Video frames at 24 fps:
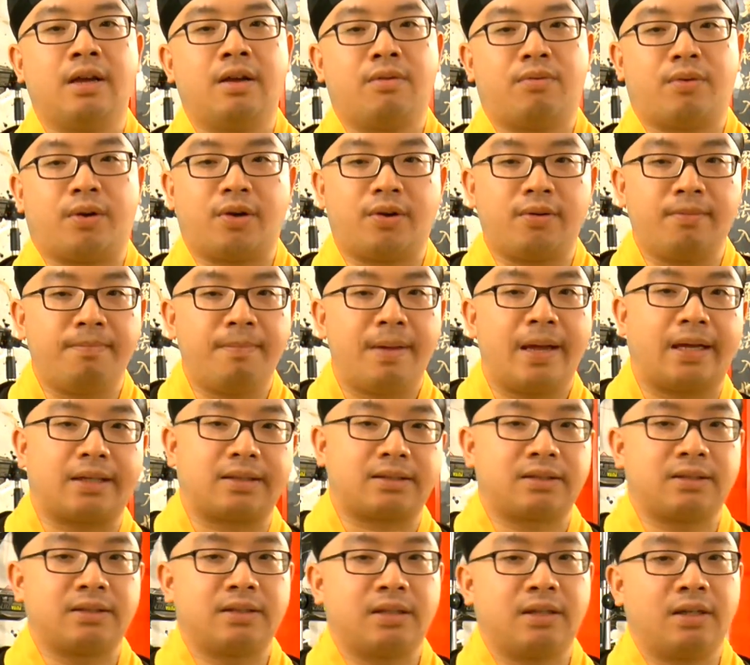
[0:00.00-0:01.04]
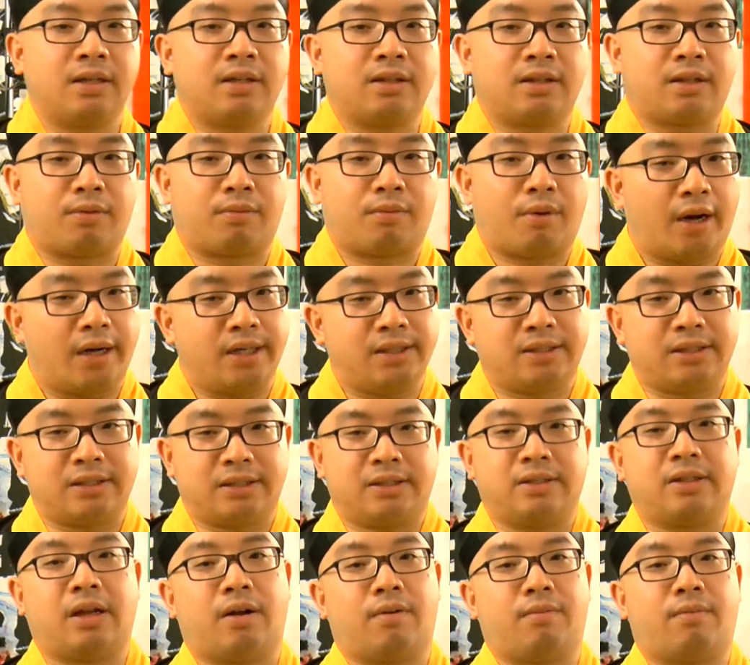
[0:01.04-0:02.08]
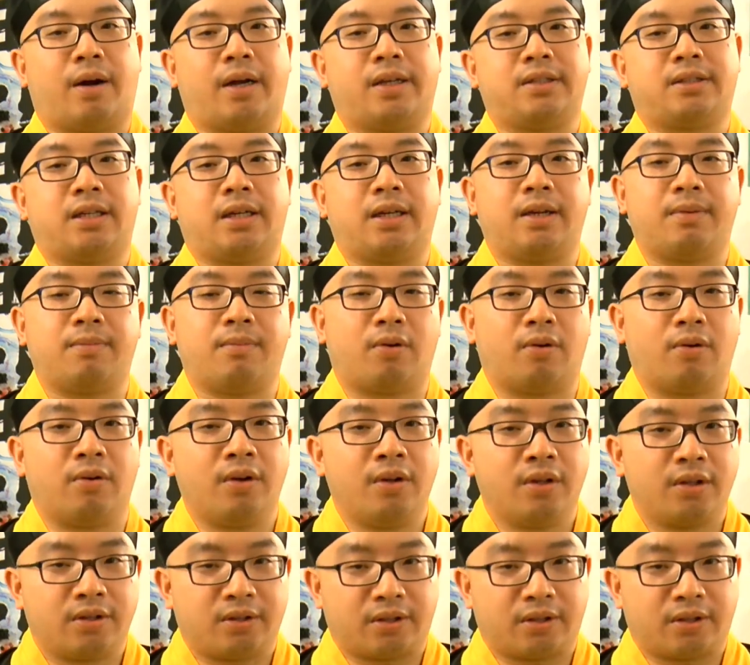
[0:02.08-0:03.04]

When you mix, the rice is not rice anymore.